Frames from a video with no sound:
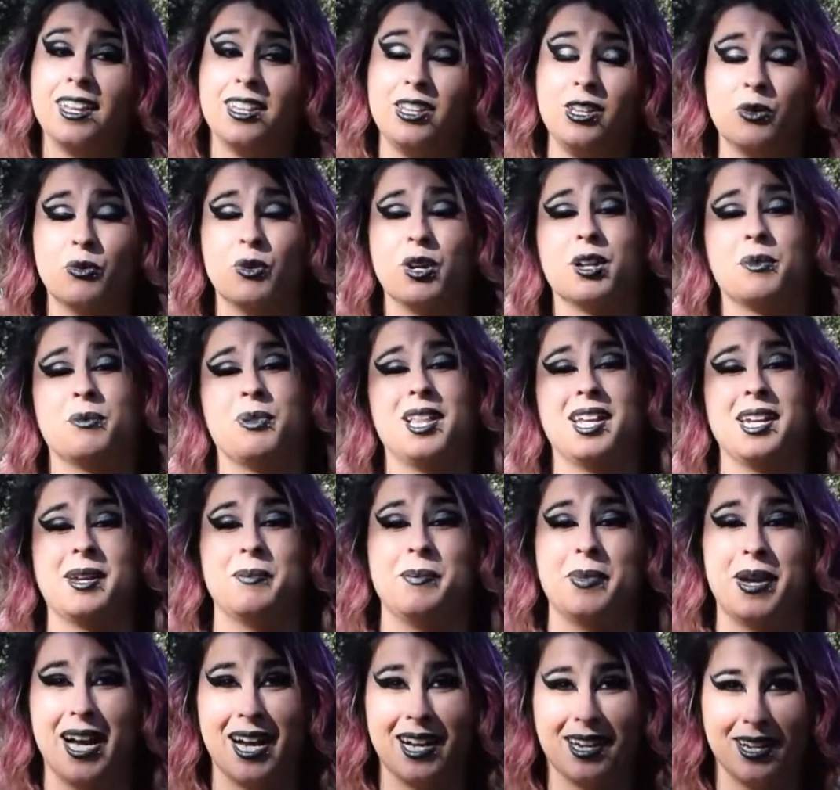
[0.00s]
you want to
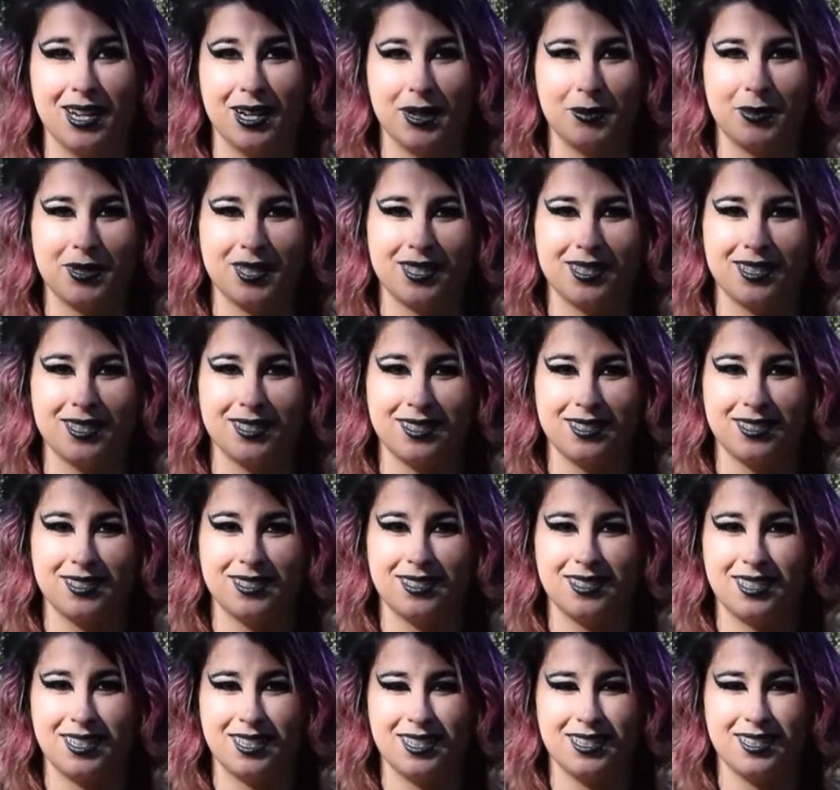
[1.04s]
plan backups
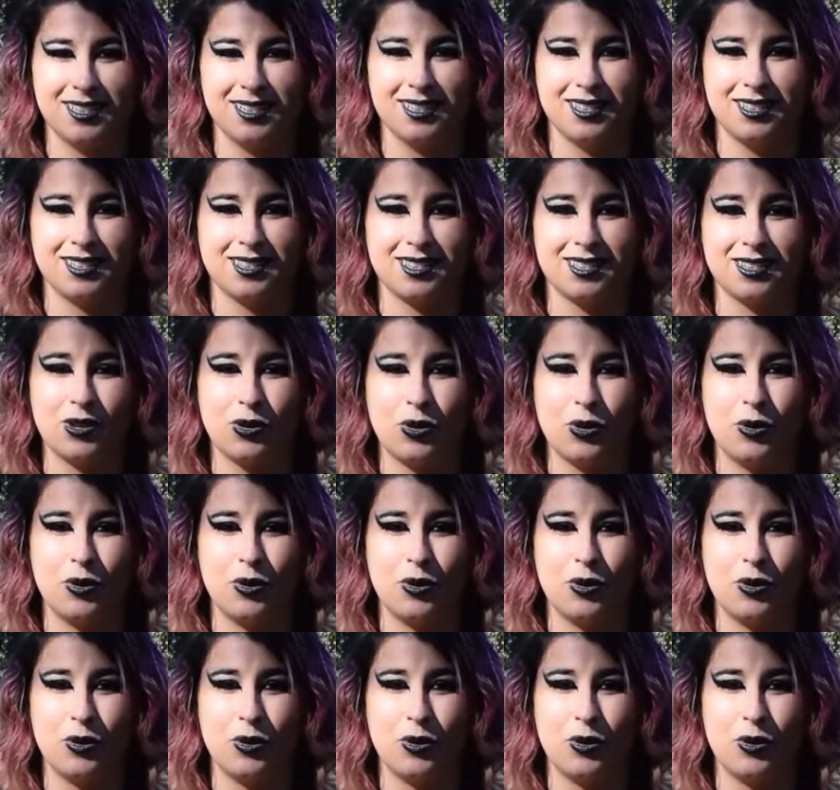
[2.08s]
because